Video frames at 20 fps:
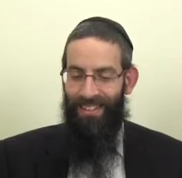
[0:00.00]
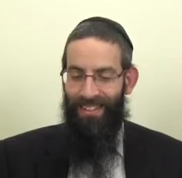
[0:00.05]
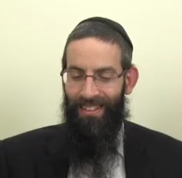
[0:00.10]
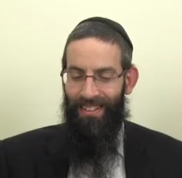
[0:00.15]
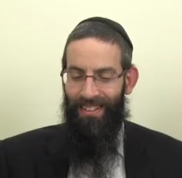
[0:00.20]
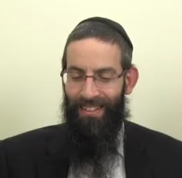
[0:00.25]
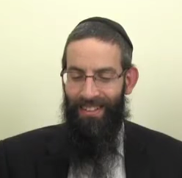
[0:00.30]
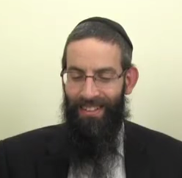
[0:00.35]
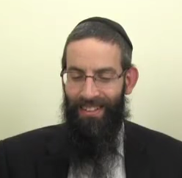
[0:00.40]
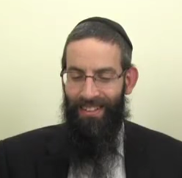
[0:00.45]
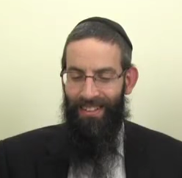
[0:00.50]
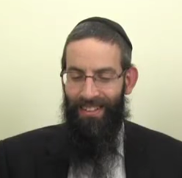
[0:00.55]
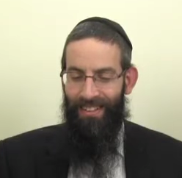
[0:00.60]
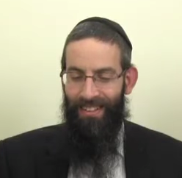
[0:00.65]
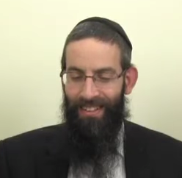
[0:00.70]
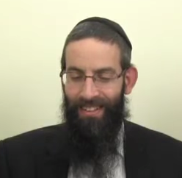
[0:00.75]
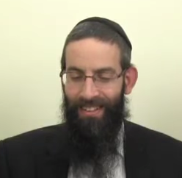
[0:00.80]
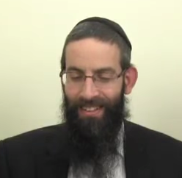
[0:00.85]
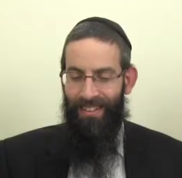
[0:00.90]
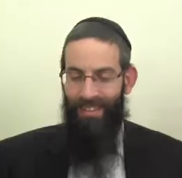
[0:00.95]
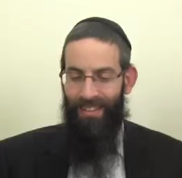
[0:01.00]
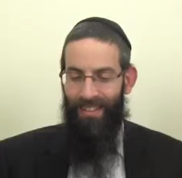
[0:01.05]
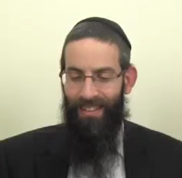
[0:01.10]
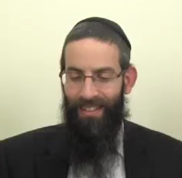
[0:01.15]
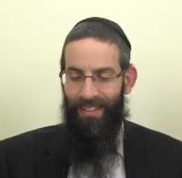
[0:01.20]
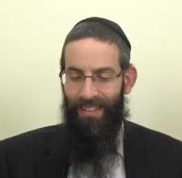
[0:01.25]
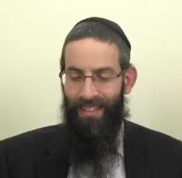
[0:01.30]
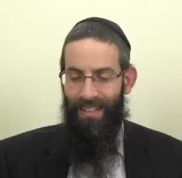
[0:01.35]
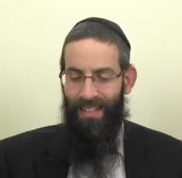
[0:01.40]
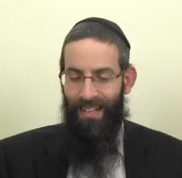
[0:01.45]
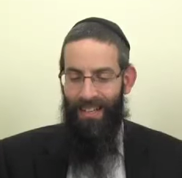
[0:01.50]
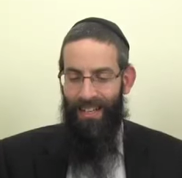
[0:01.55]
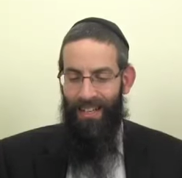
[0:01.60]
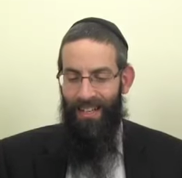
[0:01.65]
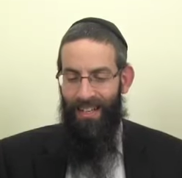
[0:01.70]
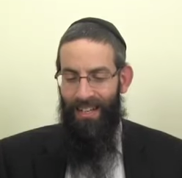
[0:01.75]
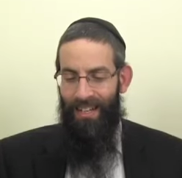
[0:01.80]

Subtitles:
No one is speaking in this clip.